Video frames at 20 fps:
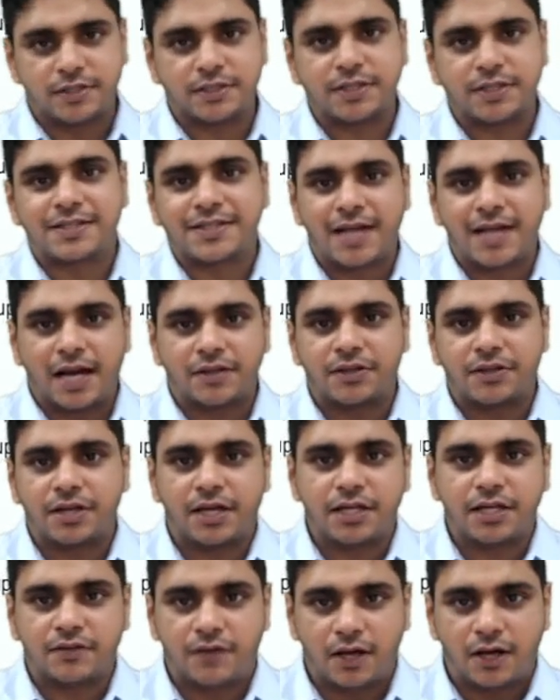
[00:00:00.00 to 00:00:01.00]
It is gathering
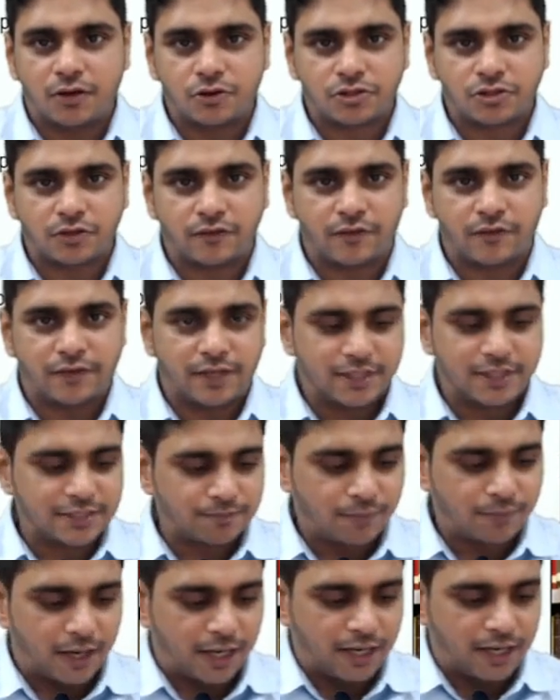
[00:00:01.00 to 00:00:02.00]
and evaluation of evidence
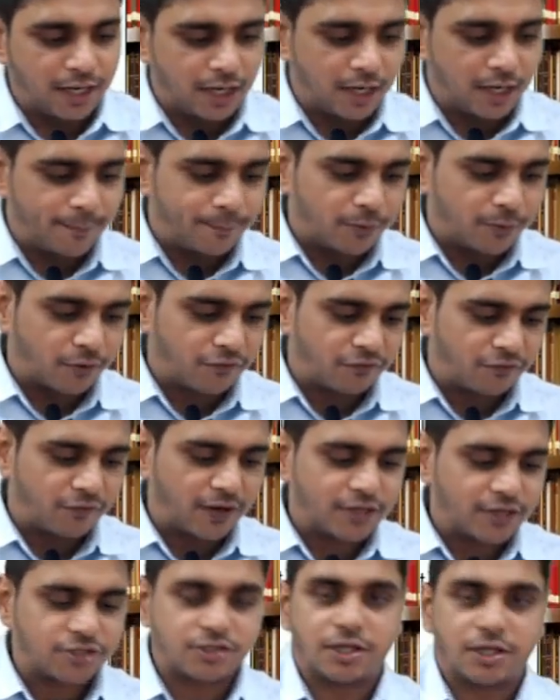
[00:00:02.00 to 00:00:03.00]
by a
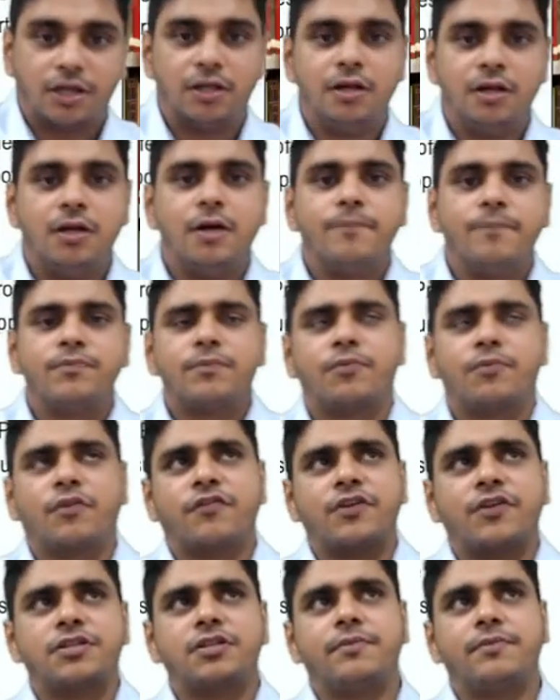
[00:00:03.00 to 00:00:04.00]
professional.
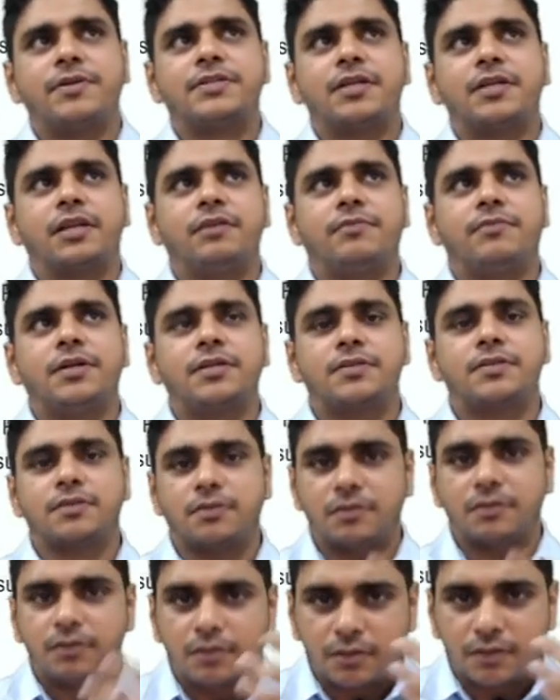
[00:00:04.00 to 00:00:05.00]
Professional basically means
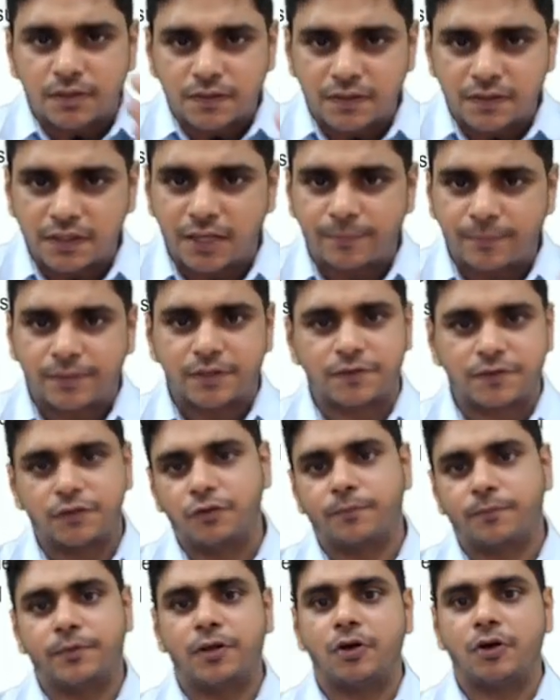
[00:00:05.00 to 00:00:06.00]
CA plus
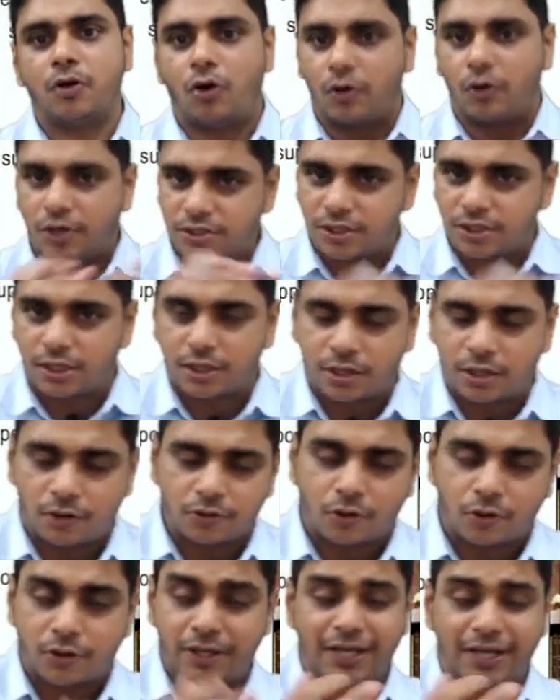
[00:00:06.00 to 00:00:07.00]
COP or a chartered accountant
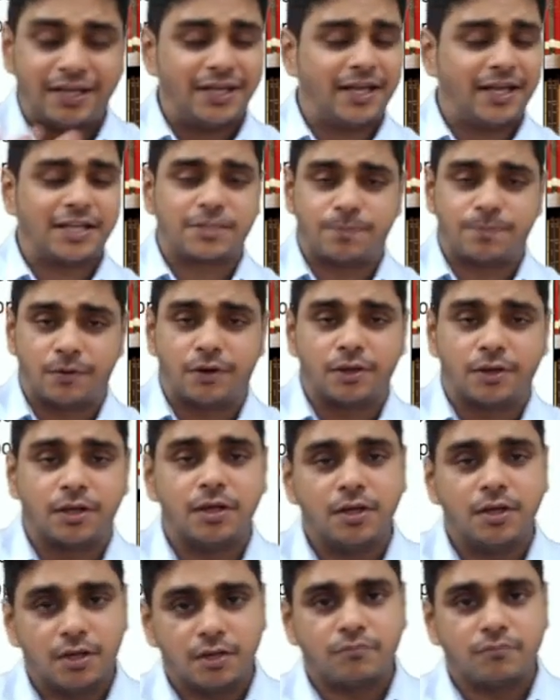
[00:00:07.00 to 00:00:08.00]
or any expert,
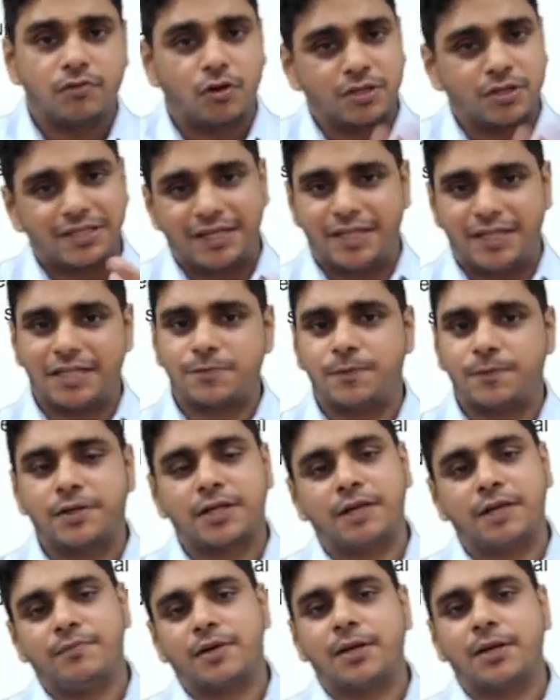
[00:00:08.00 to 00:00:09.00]
because any expert
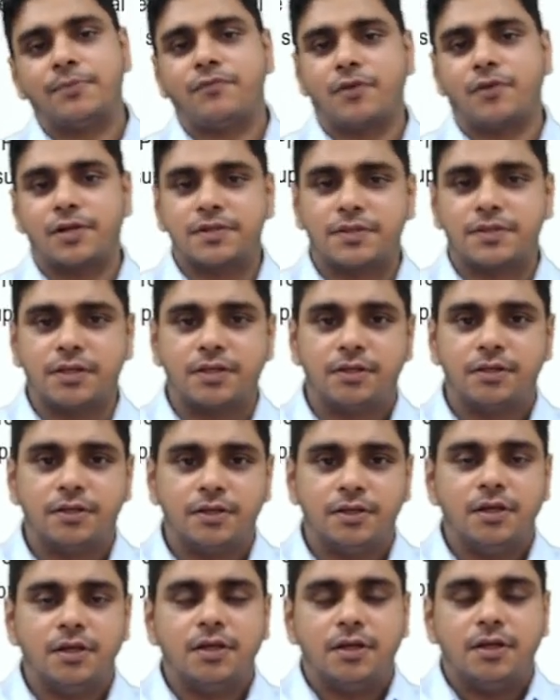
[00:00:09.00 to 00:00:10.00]
can become forensic
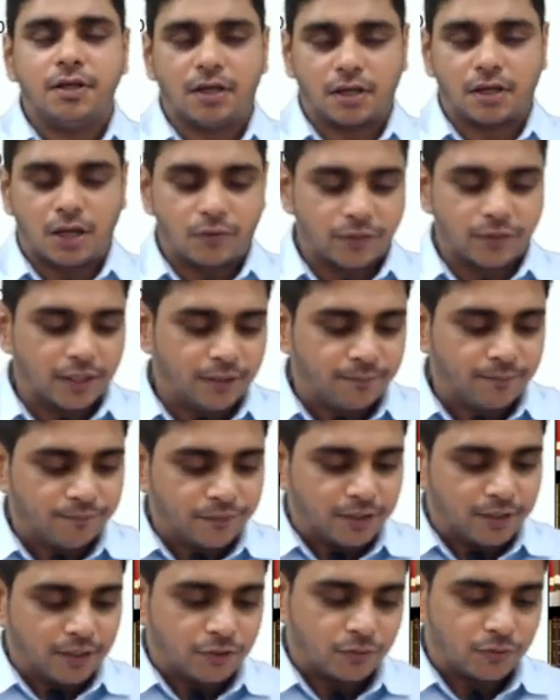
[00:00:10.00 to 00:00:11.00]
accountant,
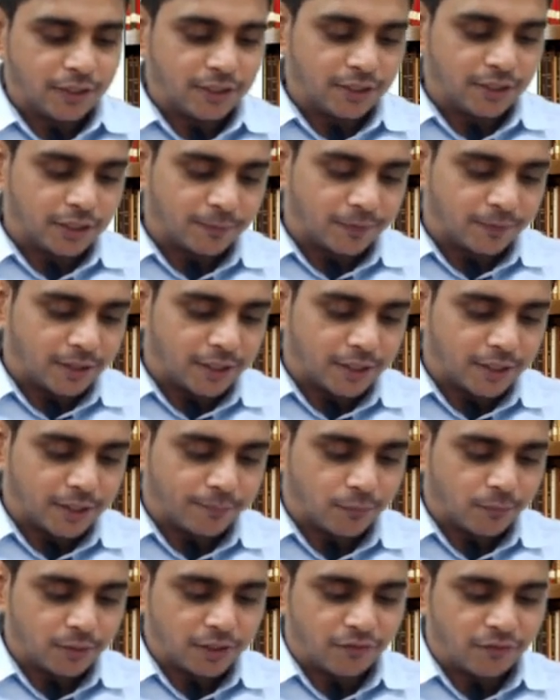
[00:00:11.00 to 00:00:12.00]
to interpret and
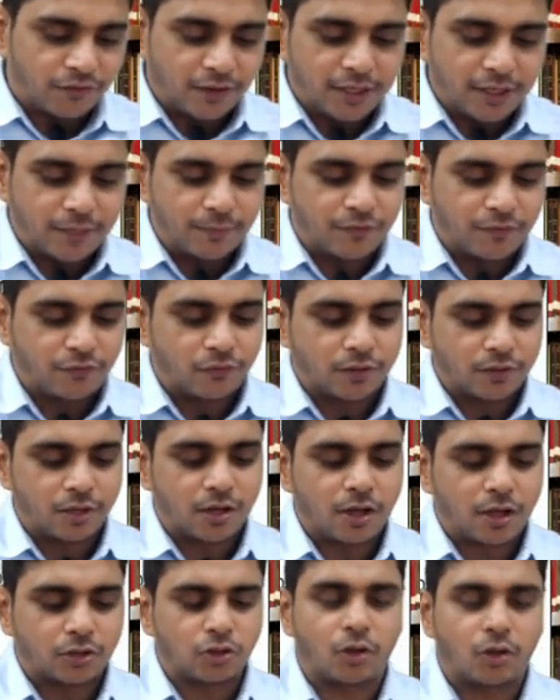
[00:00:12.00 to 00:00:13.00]
report the finding before an
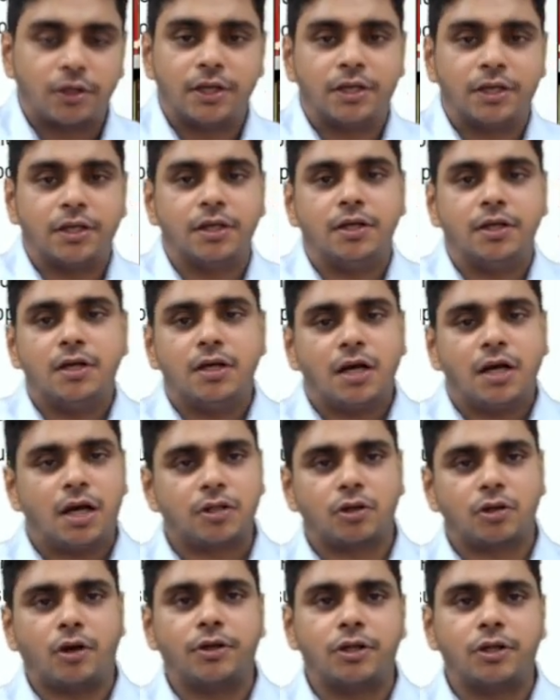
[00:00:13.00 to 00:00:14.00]
authority.
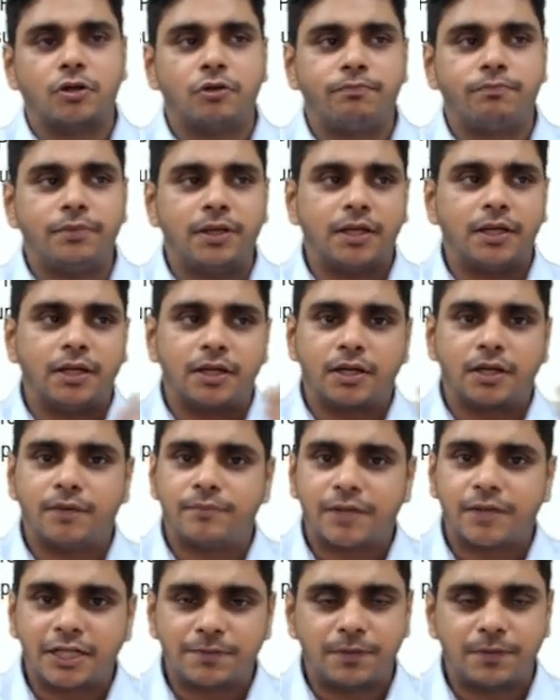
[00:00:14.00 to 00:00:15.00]
Authority could be income
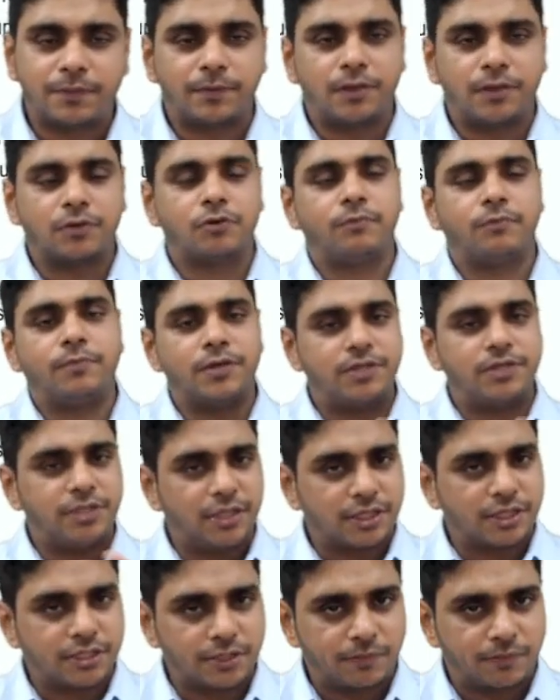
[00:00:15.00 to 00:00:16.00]
tax people, it could be
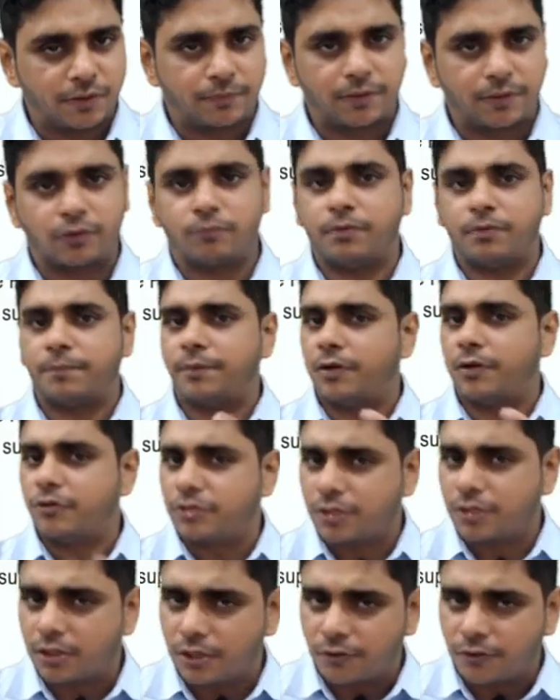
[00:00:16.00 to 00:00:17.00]
GST people, it could be
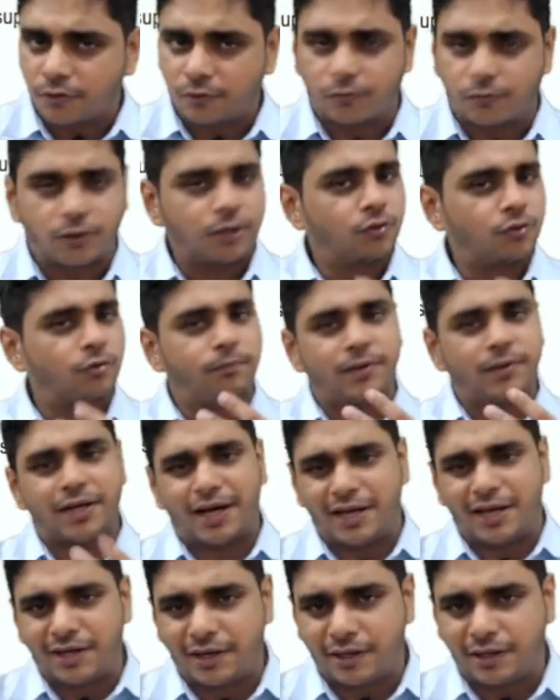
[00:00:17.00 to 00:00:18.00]
pollution control board, it could be
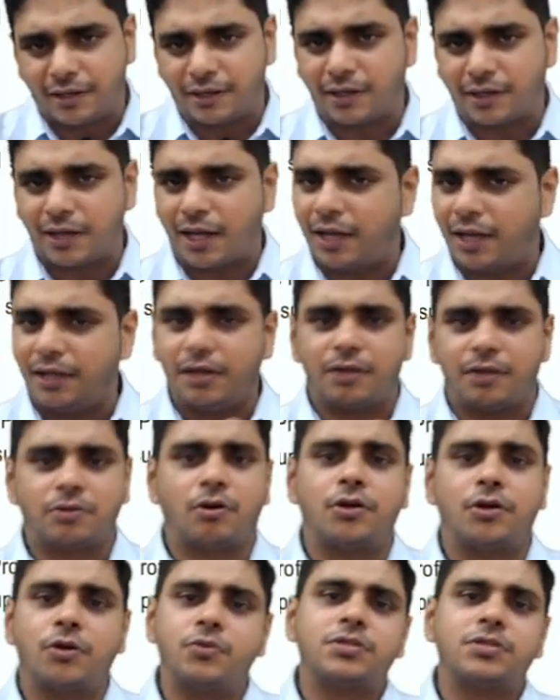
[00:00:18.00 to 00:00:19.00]
IRDA, any
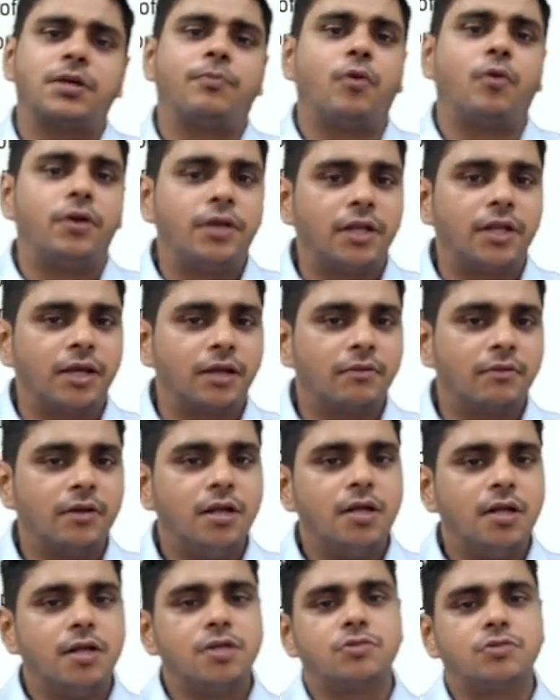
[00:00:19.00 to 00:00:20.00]
authority who is appointing you.
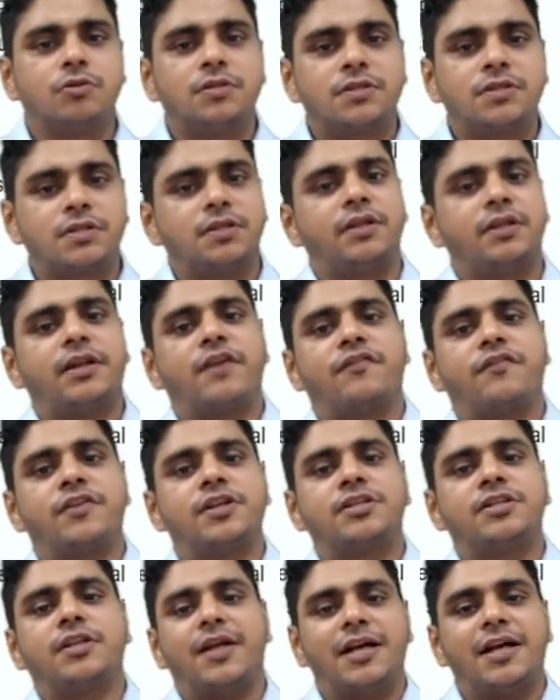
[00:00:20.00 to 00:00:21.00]
So this is a
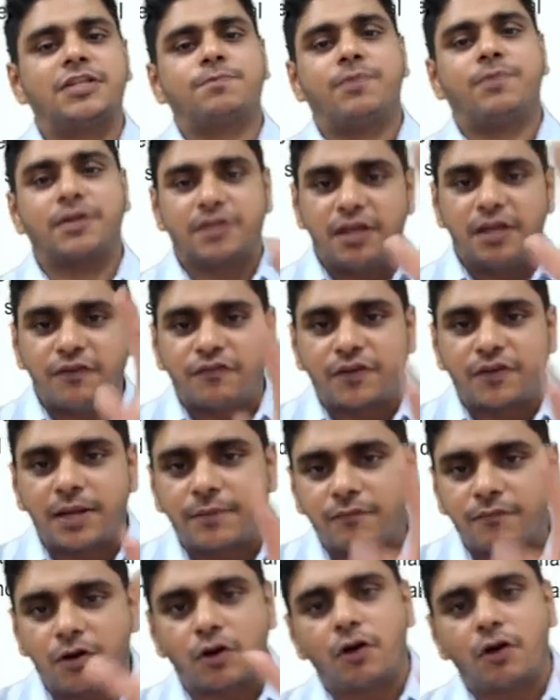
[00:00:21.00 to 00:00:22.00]
definition as per the
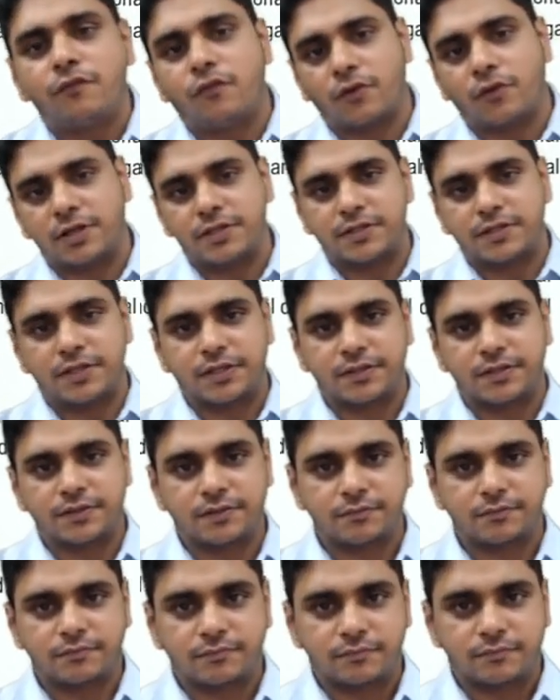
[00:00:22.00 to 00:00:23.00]
framework of forensics.
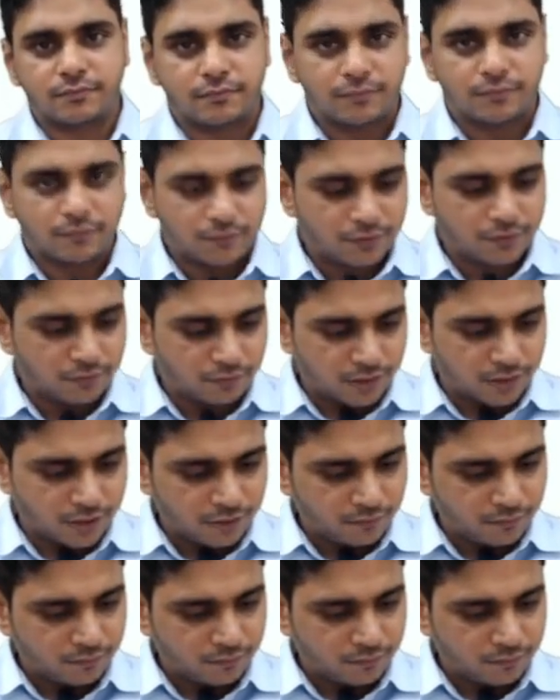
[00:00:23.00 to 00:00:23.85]
Okay.